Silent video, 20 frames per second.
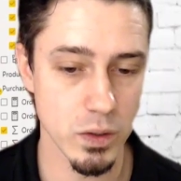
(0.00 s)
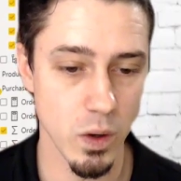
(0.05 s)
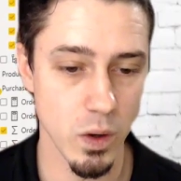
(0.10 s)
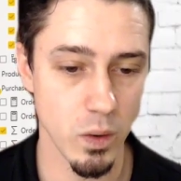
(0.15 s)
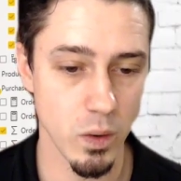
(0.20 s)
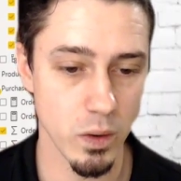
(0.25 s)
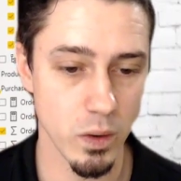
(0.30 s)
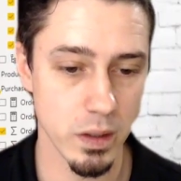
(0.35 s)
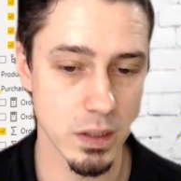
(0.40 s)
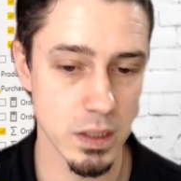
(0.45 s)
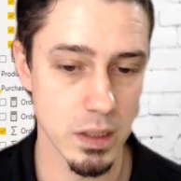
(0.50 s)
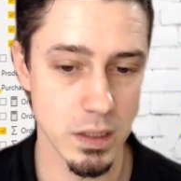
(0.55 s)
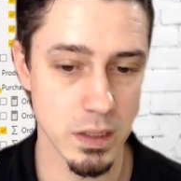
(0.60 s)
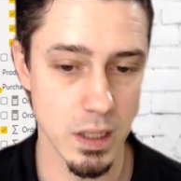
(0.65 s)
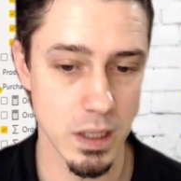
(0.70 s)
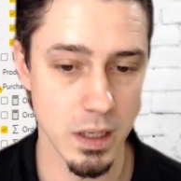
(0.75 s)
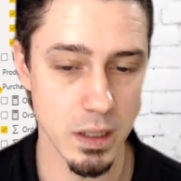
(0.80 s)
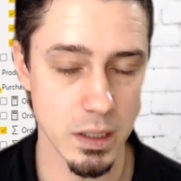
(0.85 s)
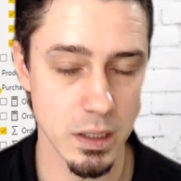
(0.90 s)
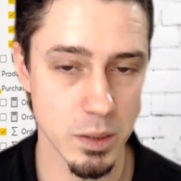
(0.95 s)
So this
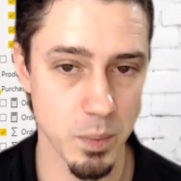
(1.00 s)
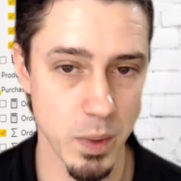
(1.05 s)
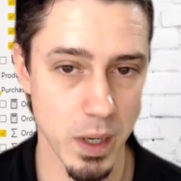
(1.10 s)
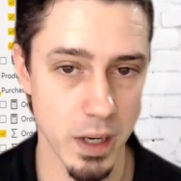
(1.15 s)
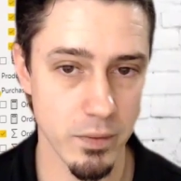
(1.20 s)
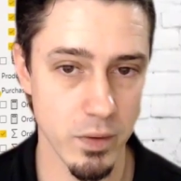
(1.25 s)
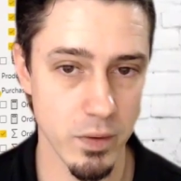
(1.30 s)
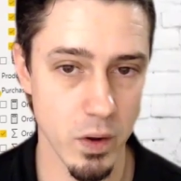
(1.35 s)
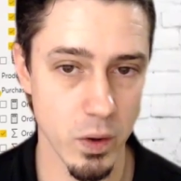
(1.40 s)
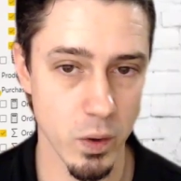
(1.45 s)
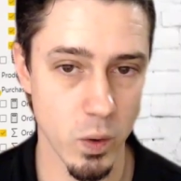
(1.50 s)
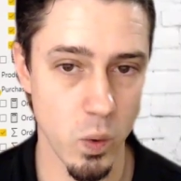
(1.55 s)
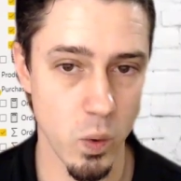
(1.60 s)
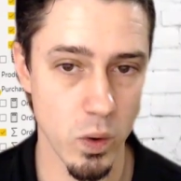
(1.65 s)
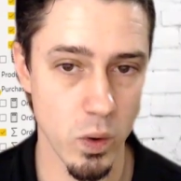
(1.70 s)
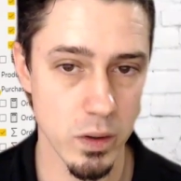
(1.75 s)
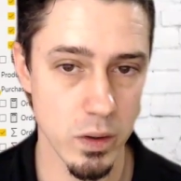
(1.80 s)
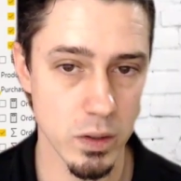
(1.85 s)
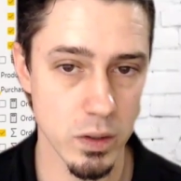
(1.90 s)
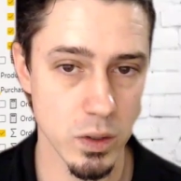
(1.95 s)
is a spread of all the
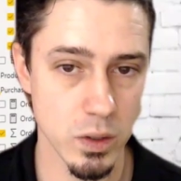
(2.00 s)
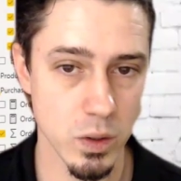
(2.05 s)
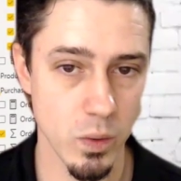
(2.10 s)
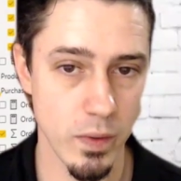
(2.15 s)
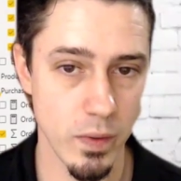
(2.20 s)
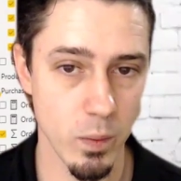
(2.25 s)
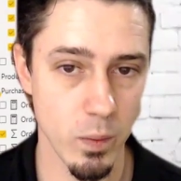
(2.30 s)
quarters,